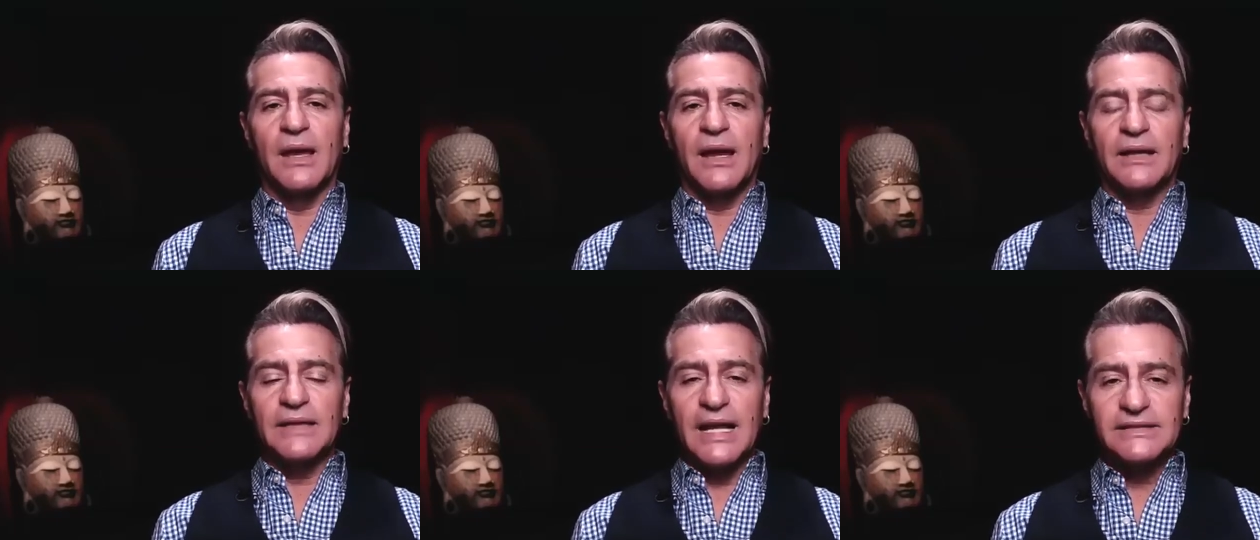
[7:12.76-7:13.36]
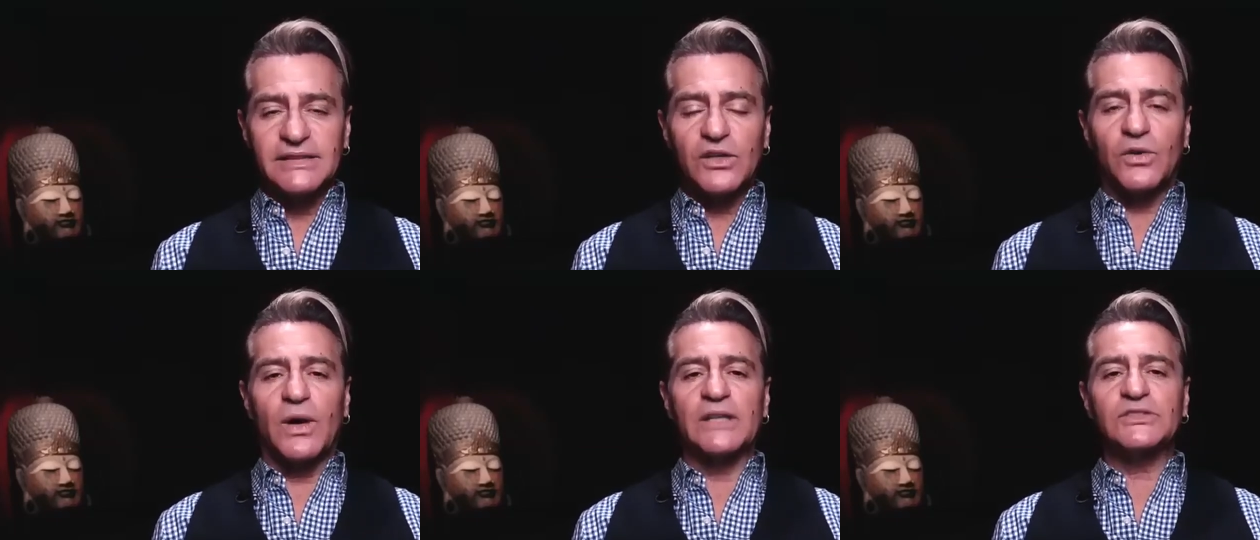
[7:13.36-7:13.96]
Speaker 1: that's the
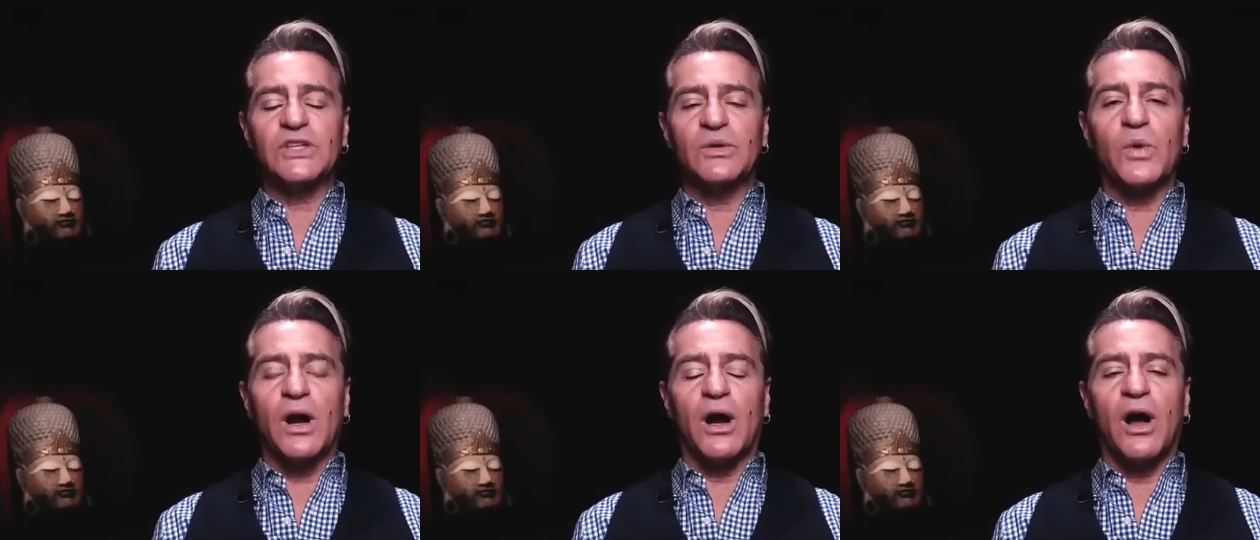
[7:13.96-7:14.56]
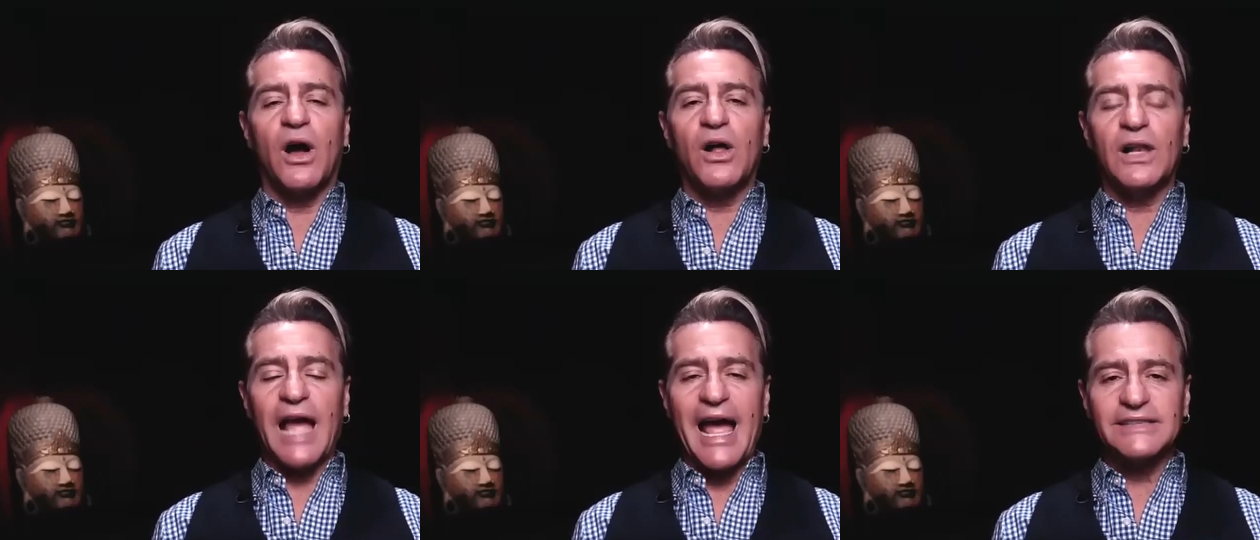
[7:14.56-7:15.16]
question we're all
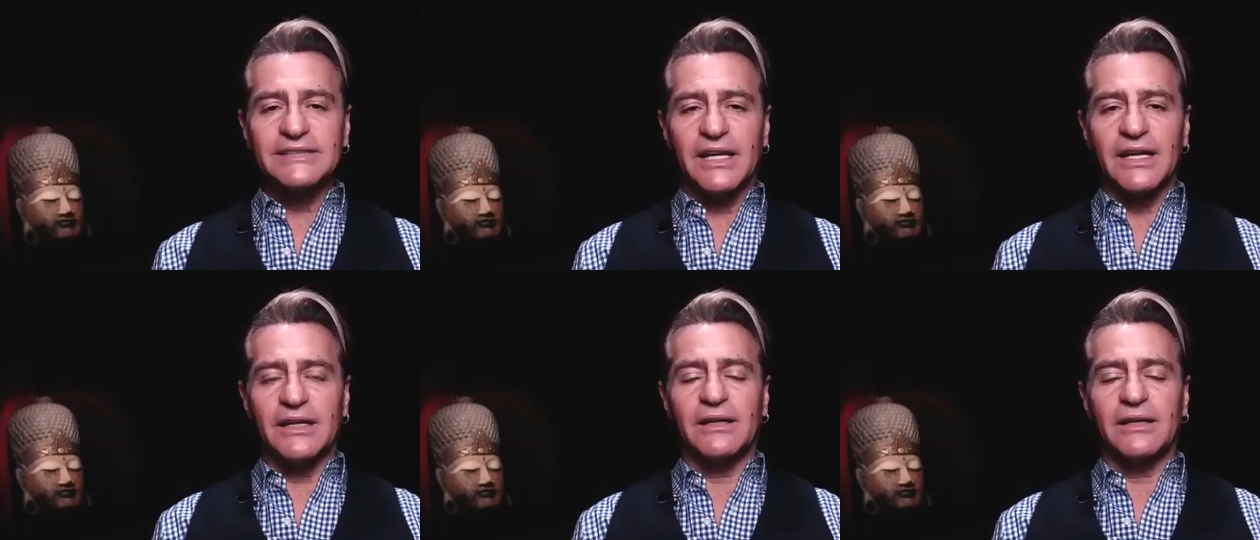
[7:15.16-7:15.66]
asking.